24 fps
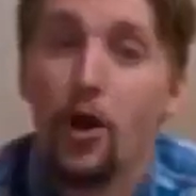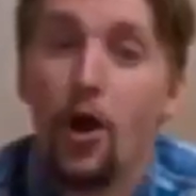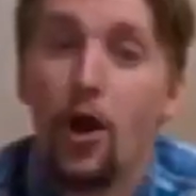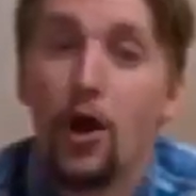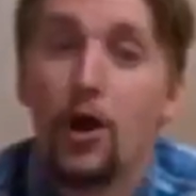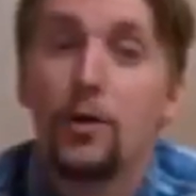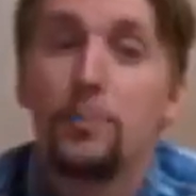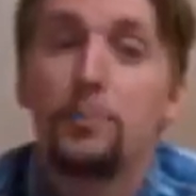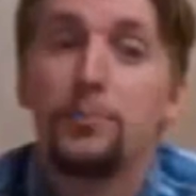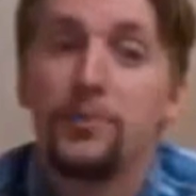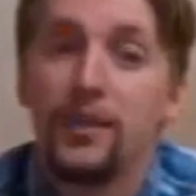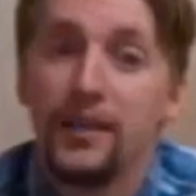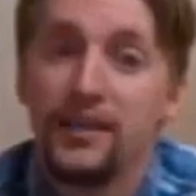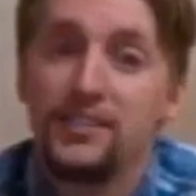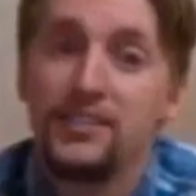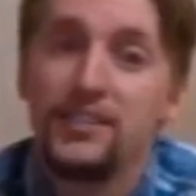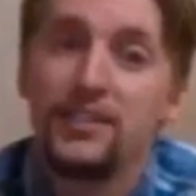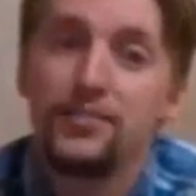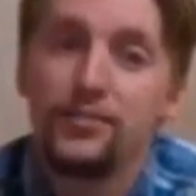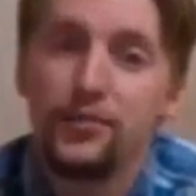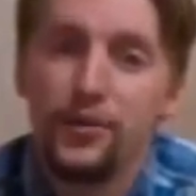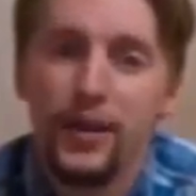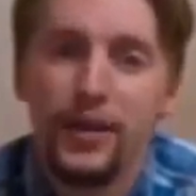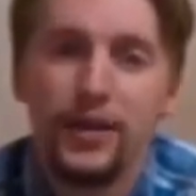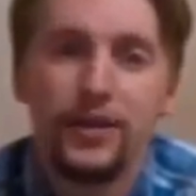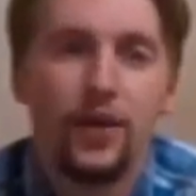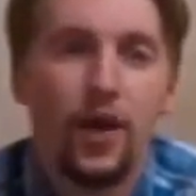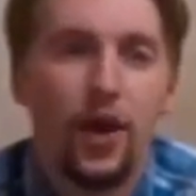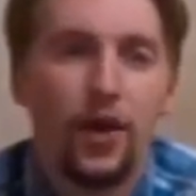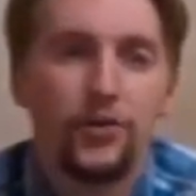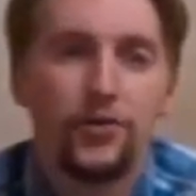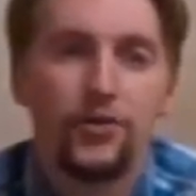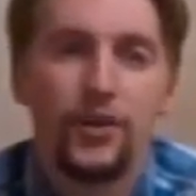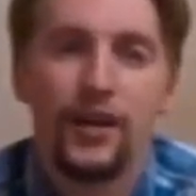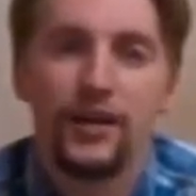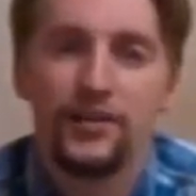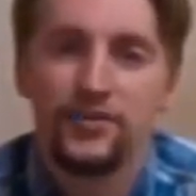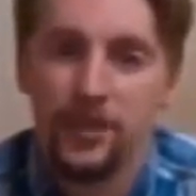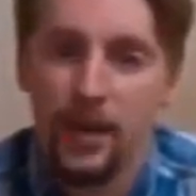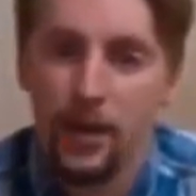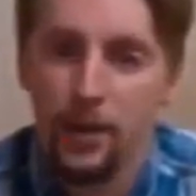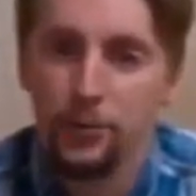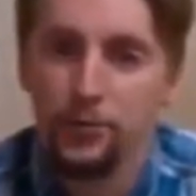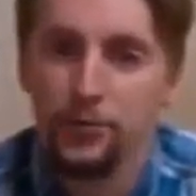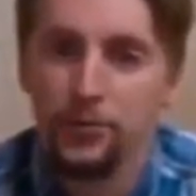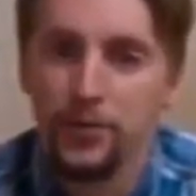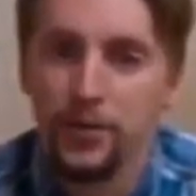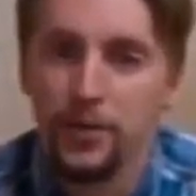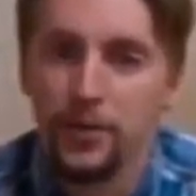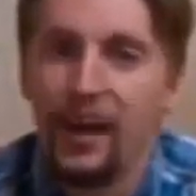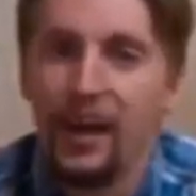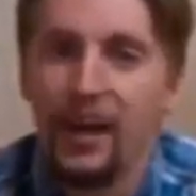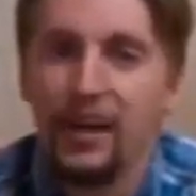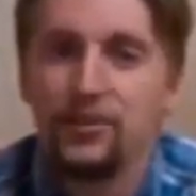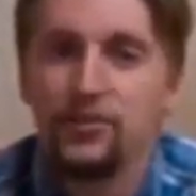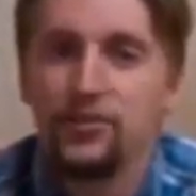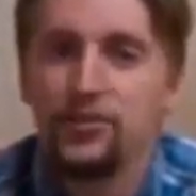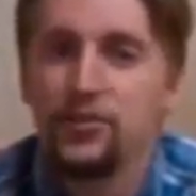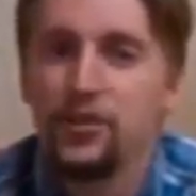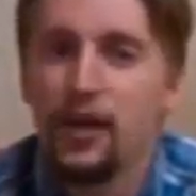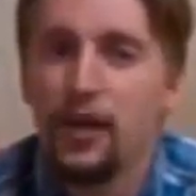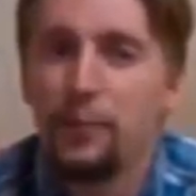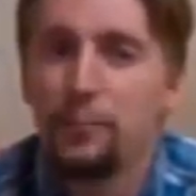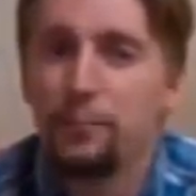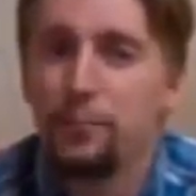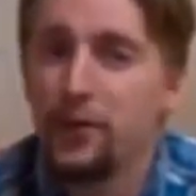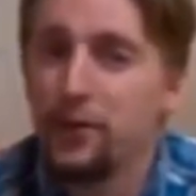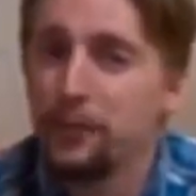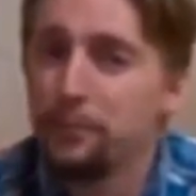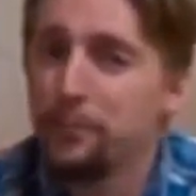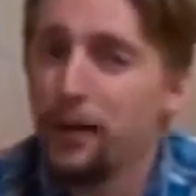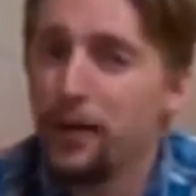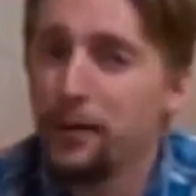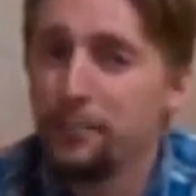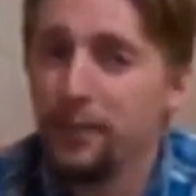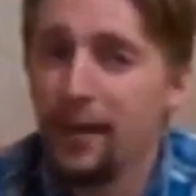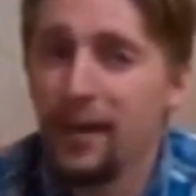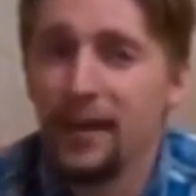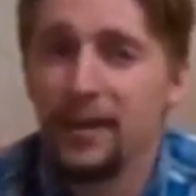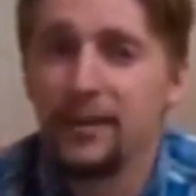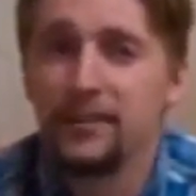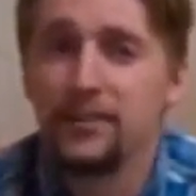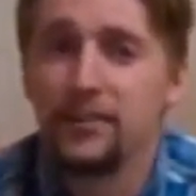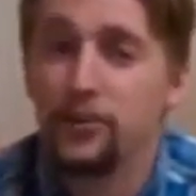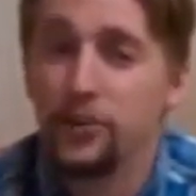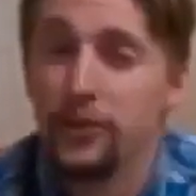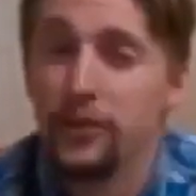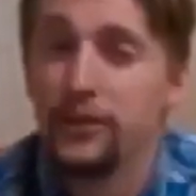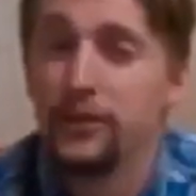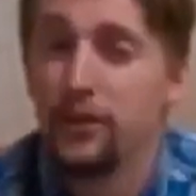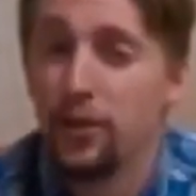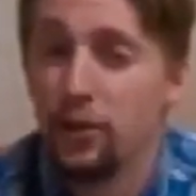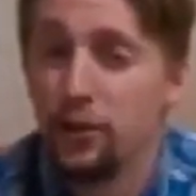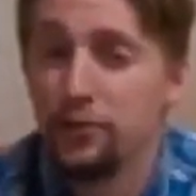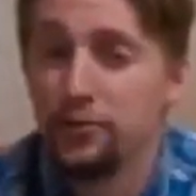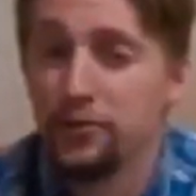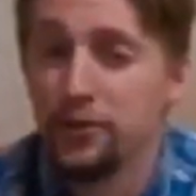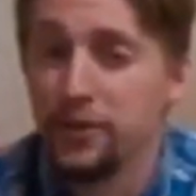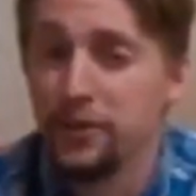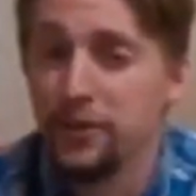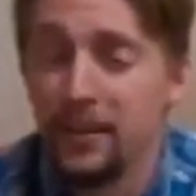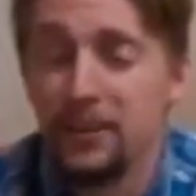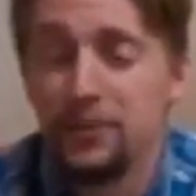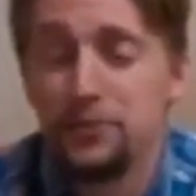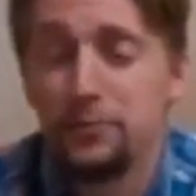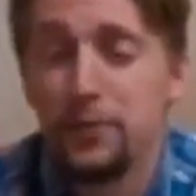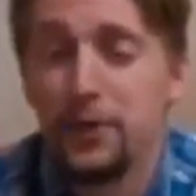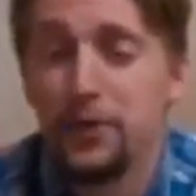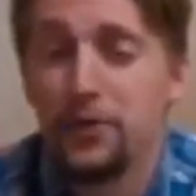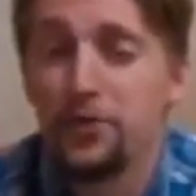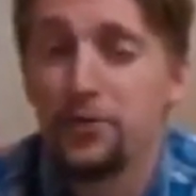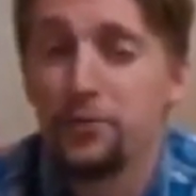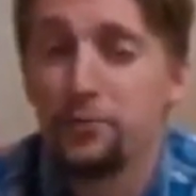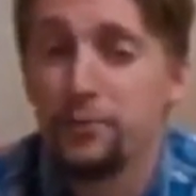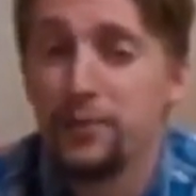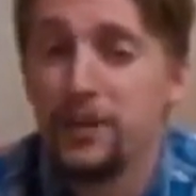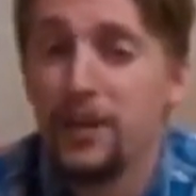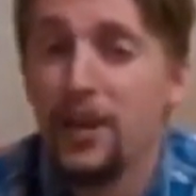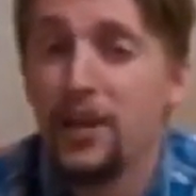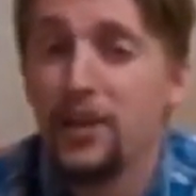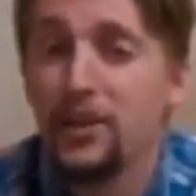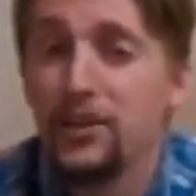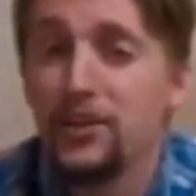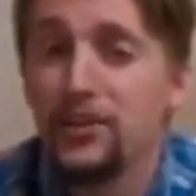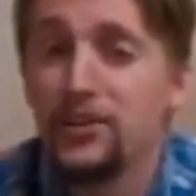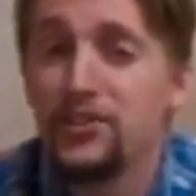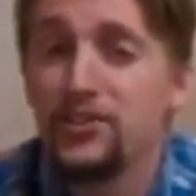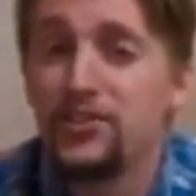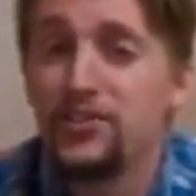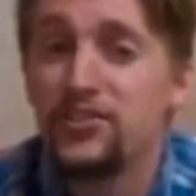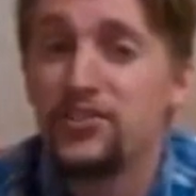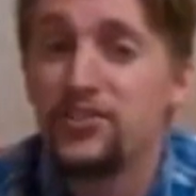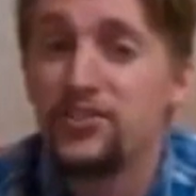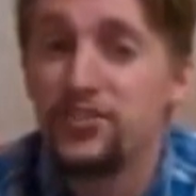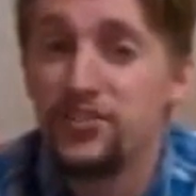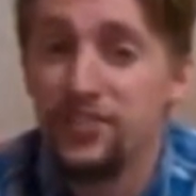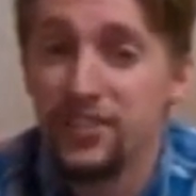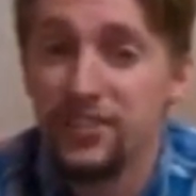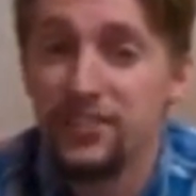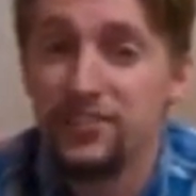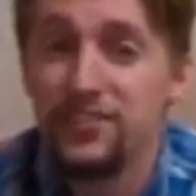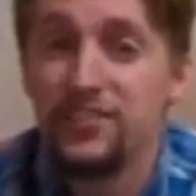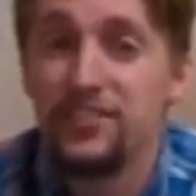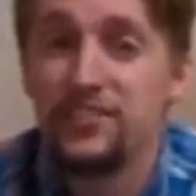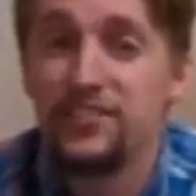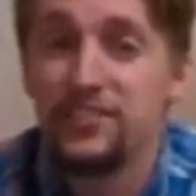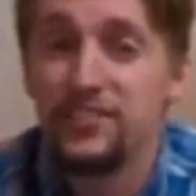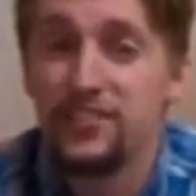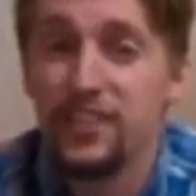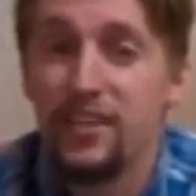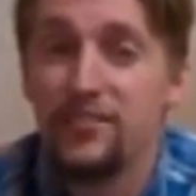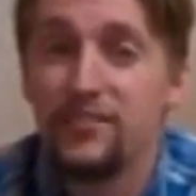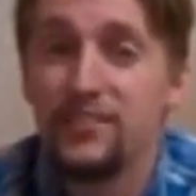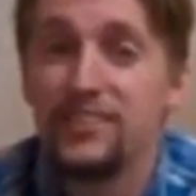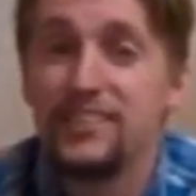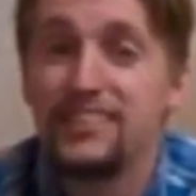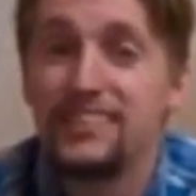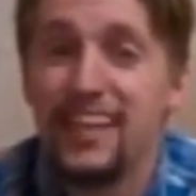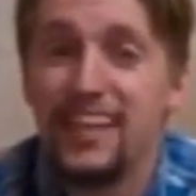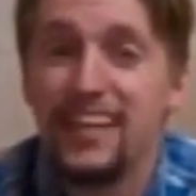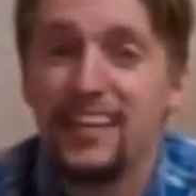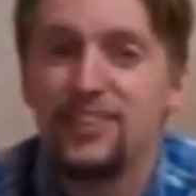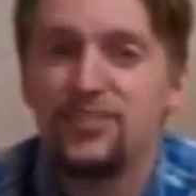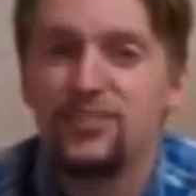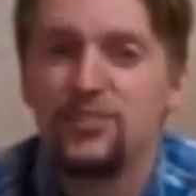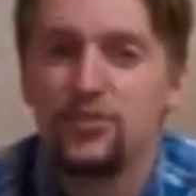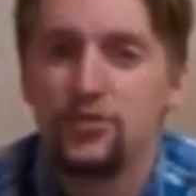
are plenty of great contracts out there. I just got burnt by mine during COVID. I spent 367 days